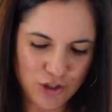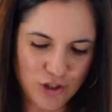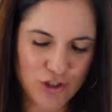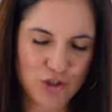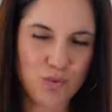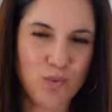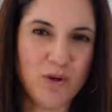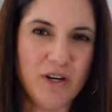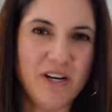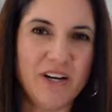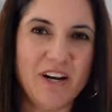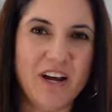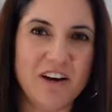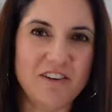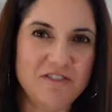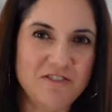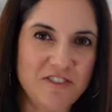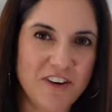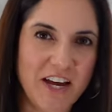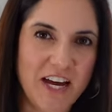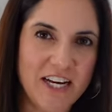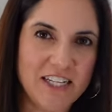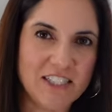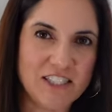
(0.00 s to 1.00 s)
just want enough
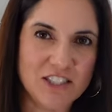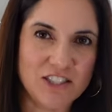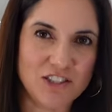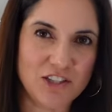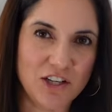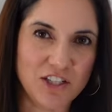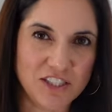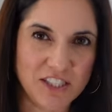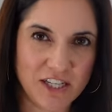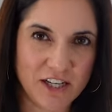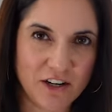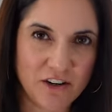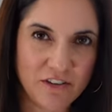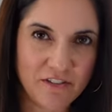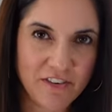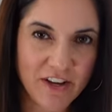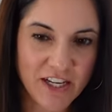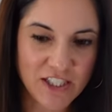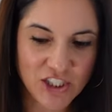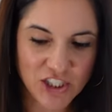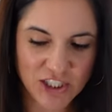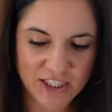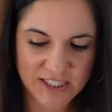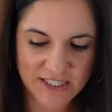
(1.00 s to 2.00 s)
fat to saute your
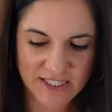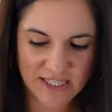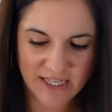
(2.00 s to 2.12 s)
veggies